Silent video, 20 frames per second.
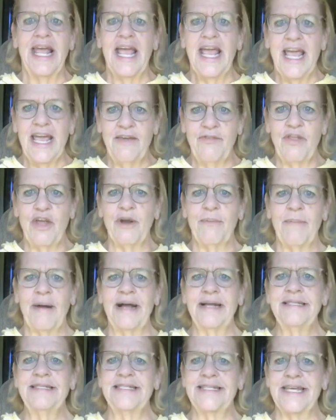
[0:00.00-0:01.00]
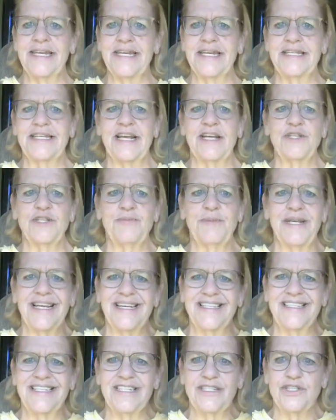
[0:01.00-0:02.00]
in their mindset it does,
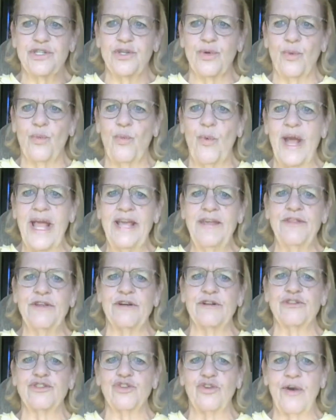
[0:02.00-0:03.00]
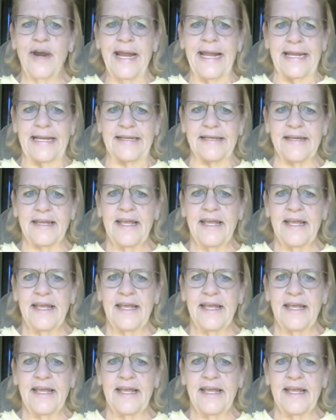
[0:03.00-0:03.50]
because it's the way they're trained.